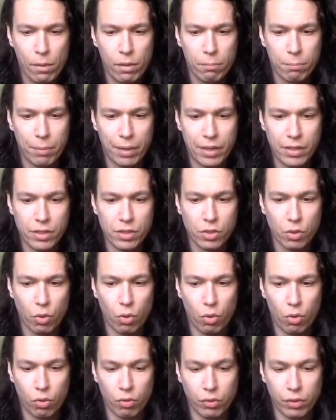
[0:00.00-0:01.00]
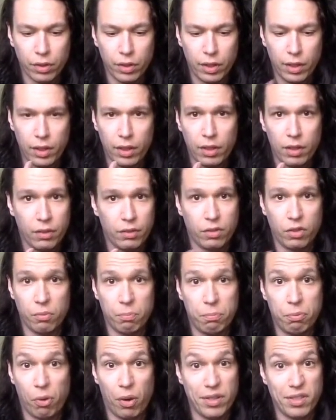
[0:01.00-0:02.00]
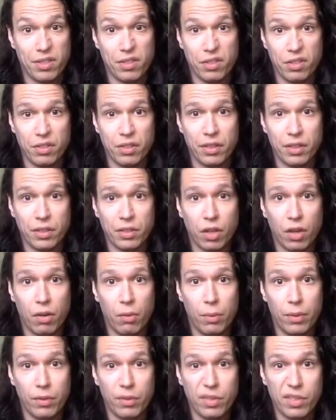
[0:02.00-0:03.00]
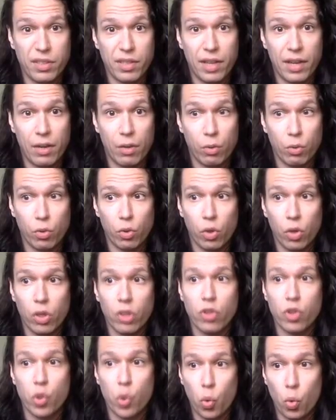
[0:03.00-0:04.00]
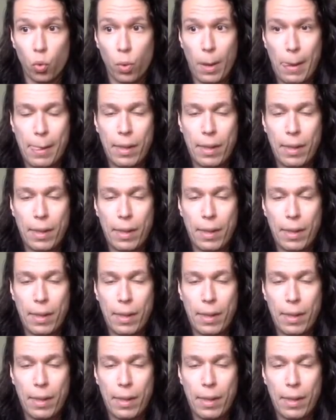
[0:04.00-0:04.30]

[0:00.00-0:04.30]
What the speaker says: based on the presence of the guitar, whether it's there or not at all.